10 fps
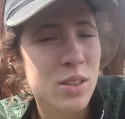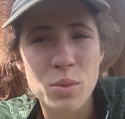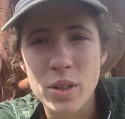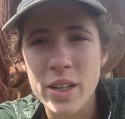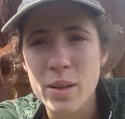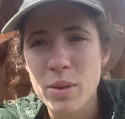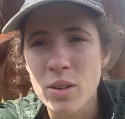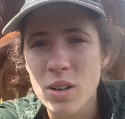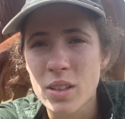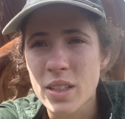to worry
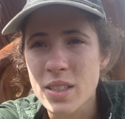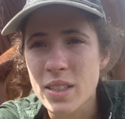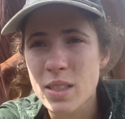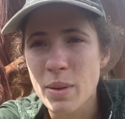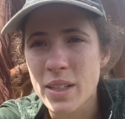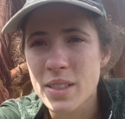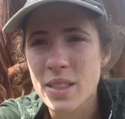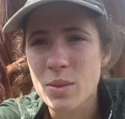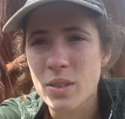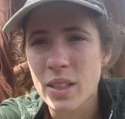about all these
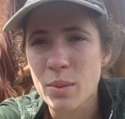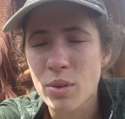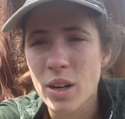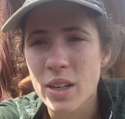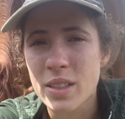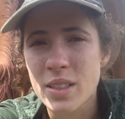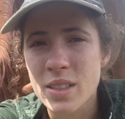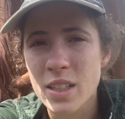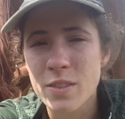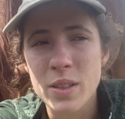expenses with like product and
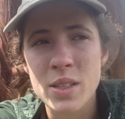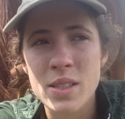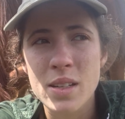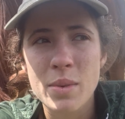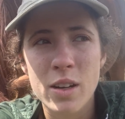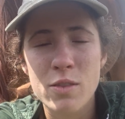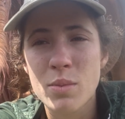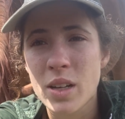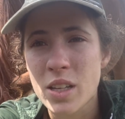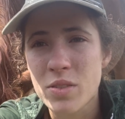stuff, because the amount of
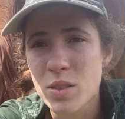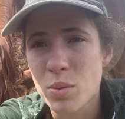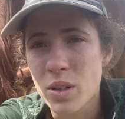money you have to put